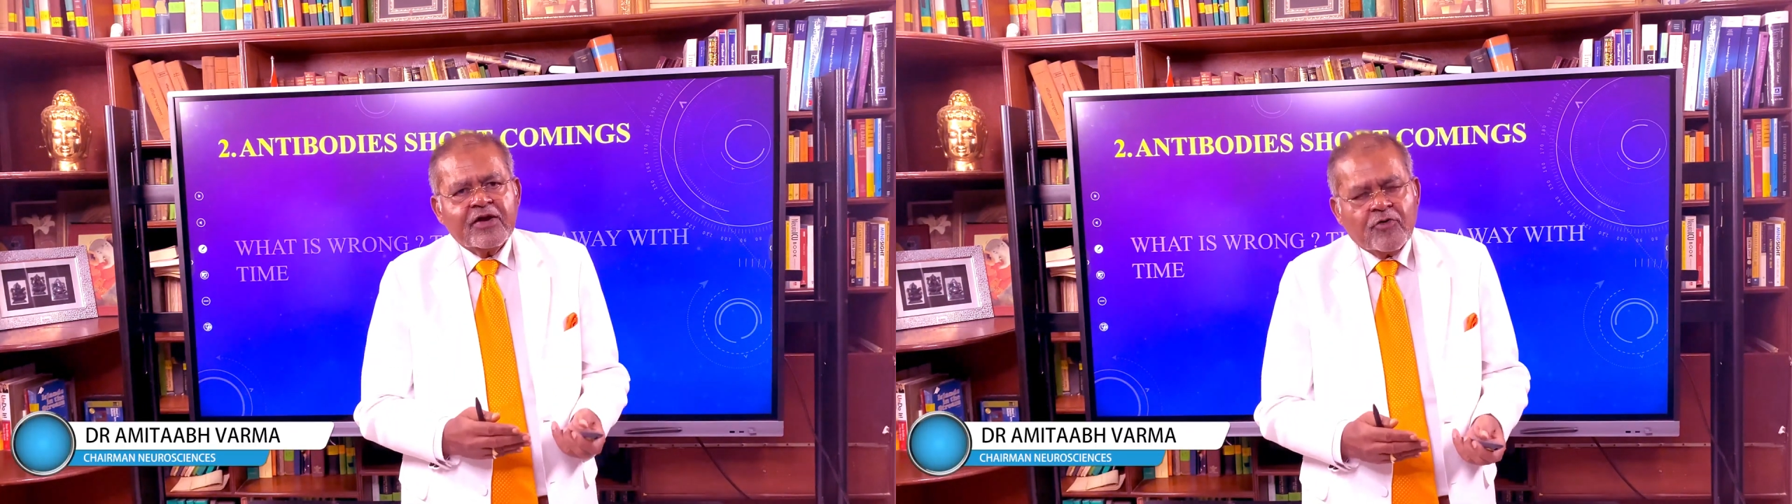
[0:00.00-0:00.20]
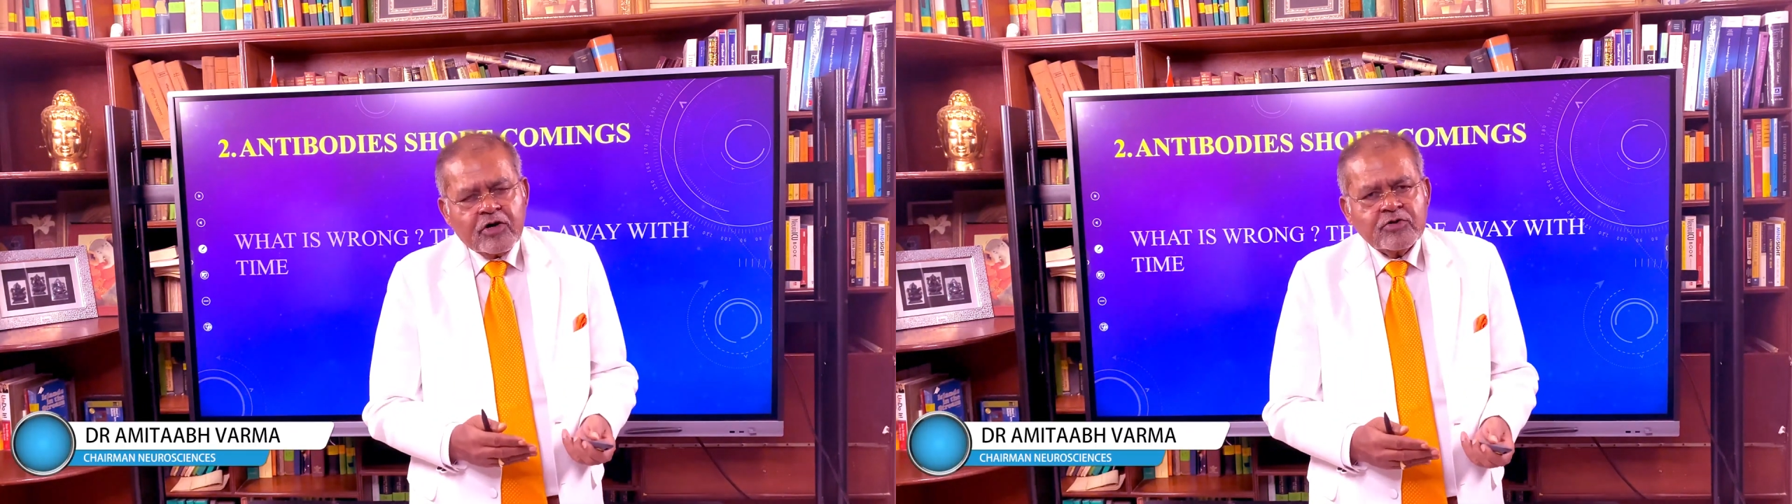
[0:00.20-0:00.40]

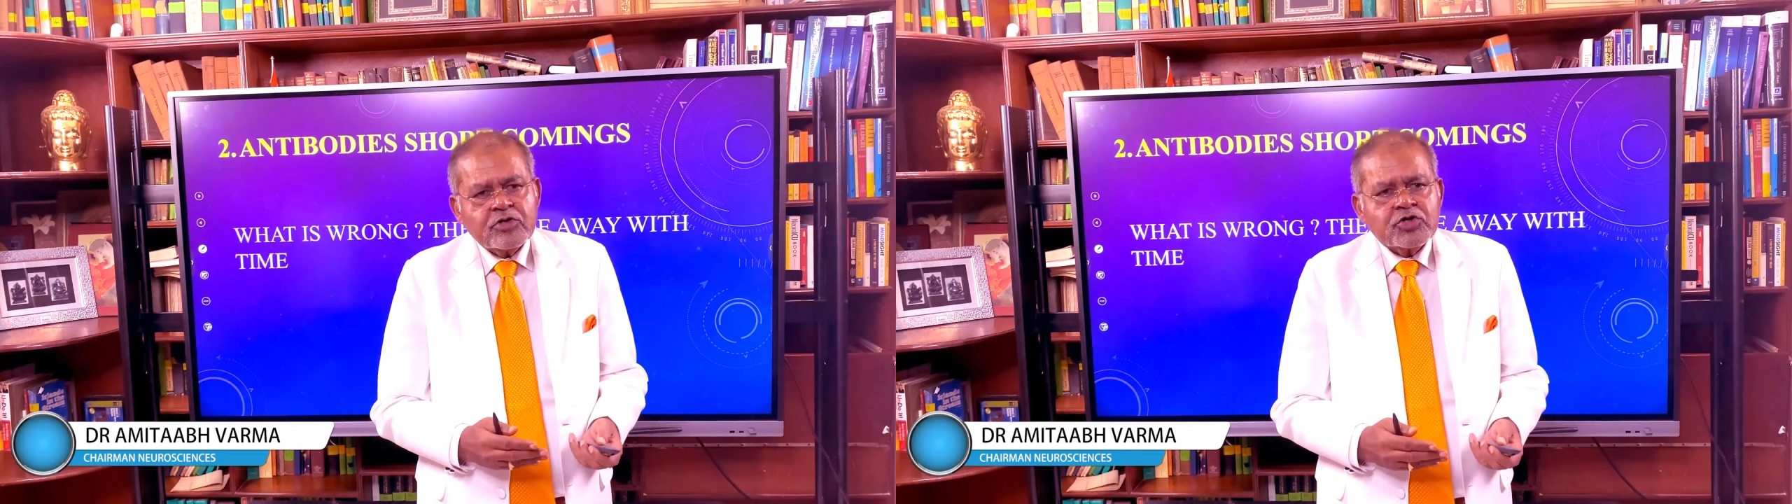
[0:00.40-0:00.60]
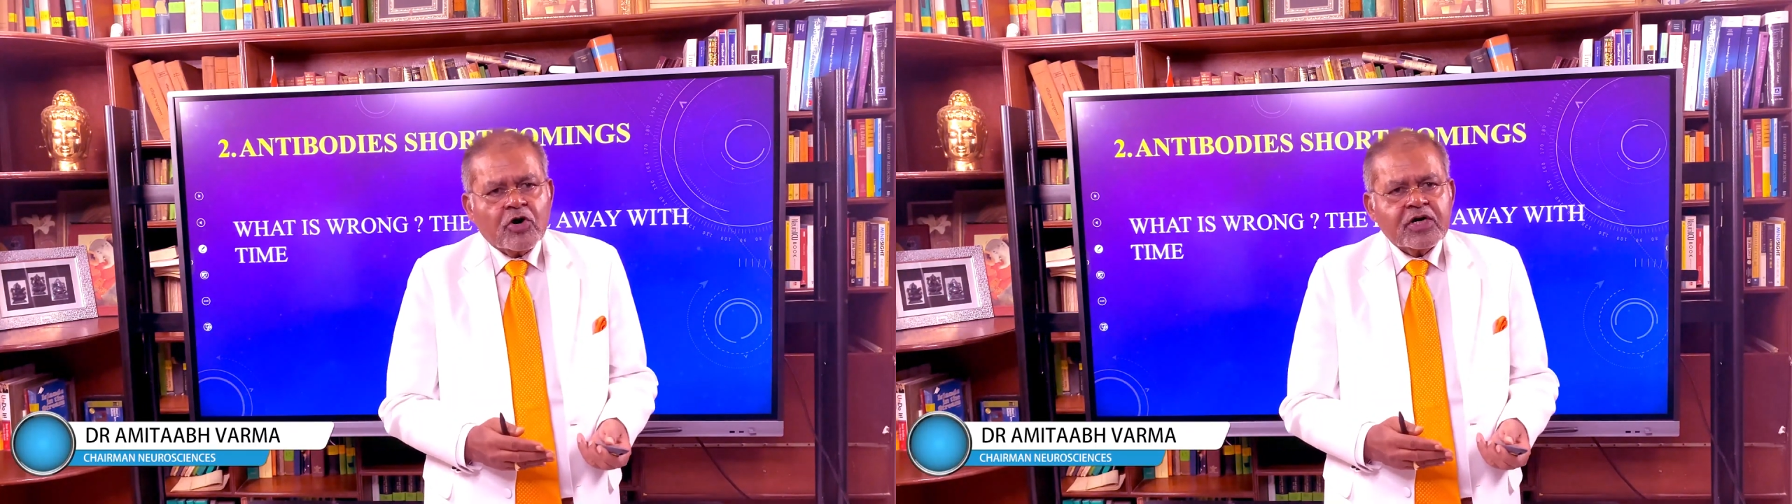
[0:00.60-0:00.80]
And what are
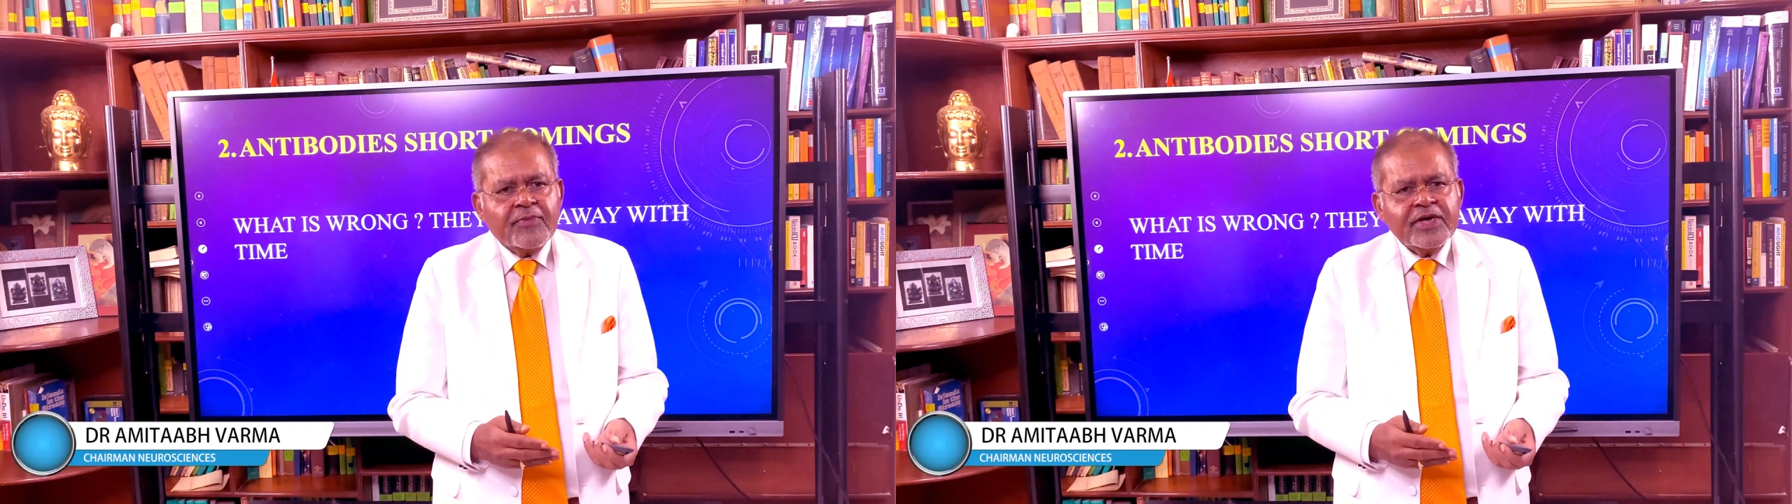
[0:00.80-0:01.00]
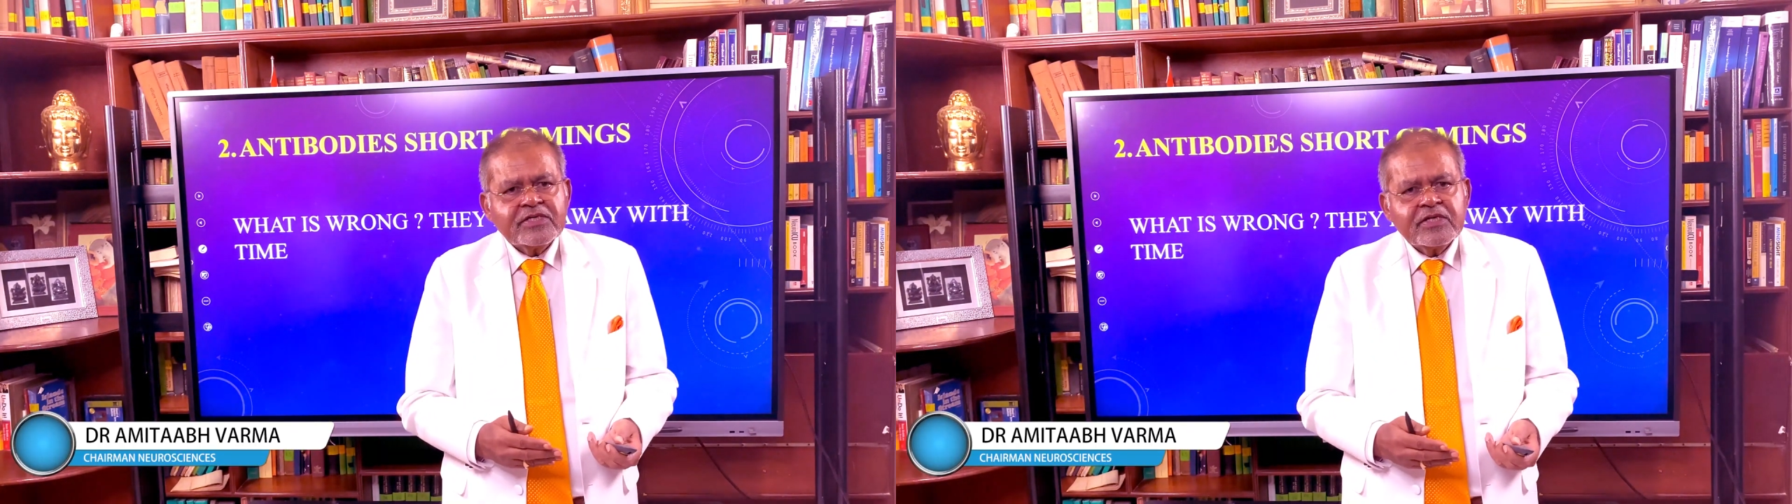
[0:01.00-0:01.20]
those
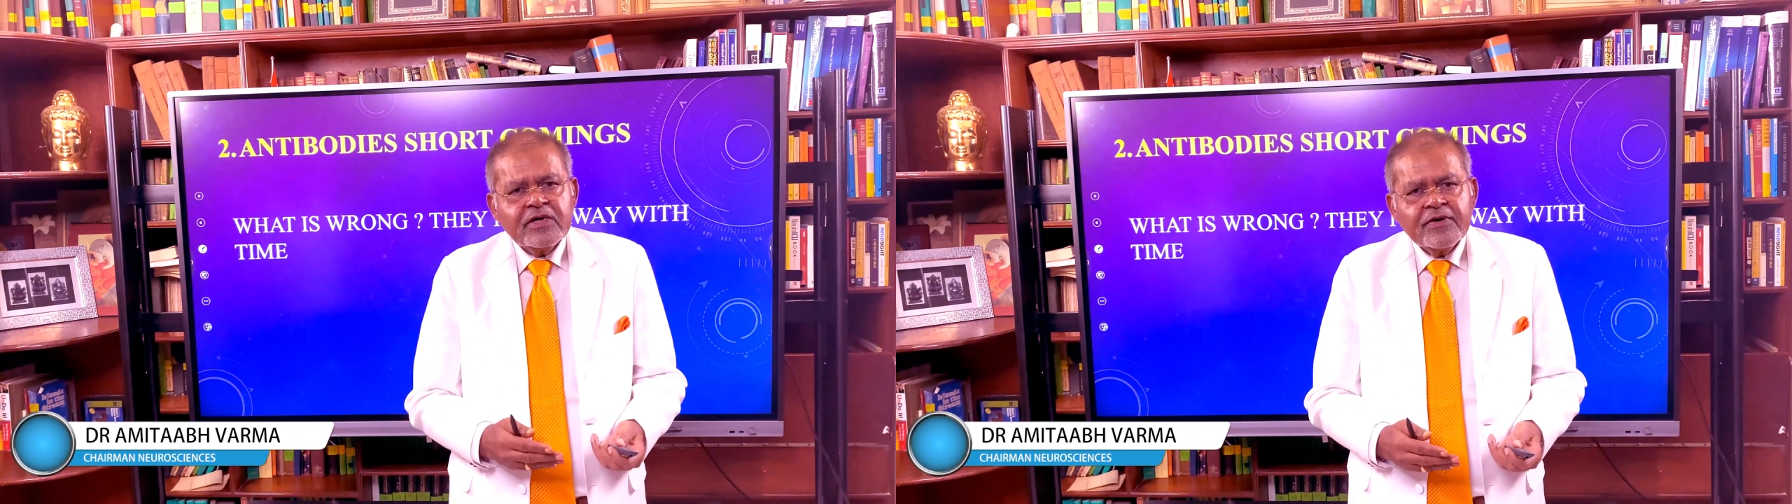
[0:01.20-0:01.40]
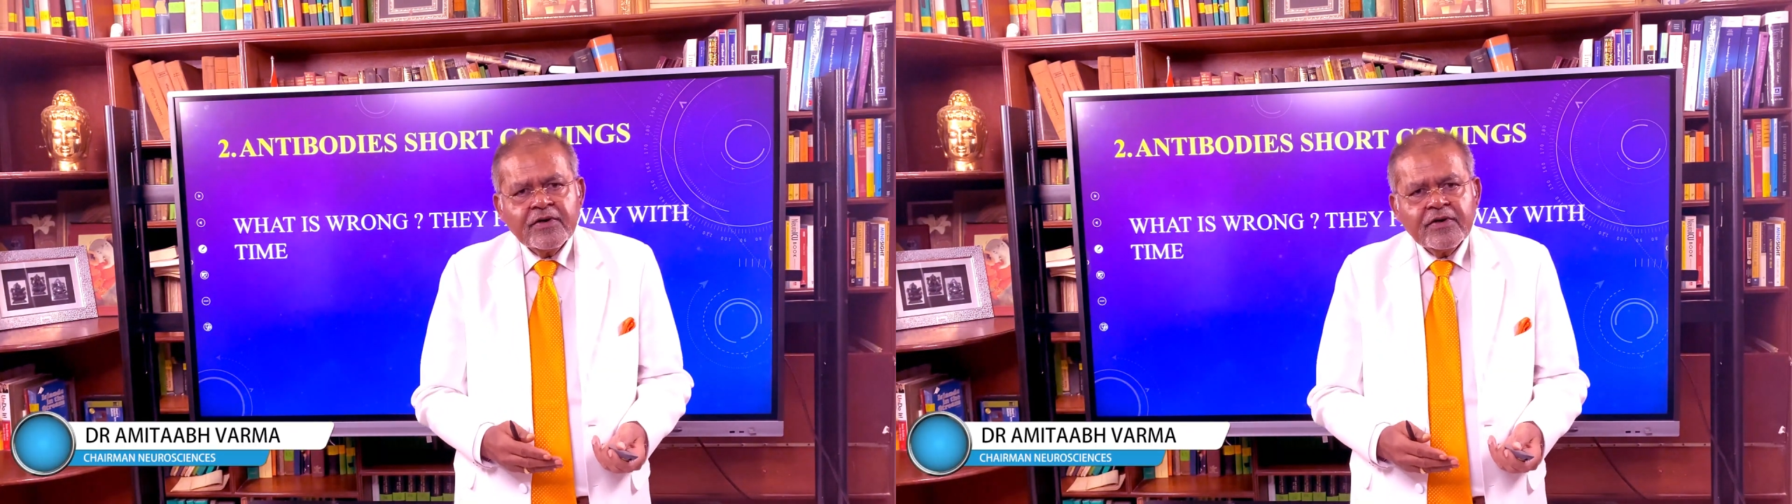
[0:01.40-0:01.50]
shortcomings?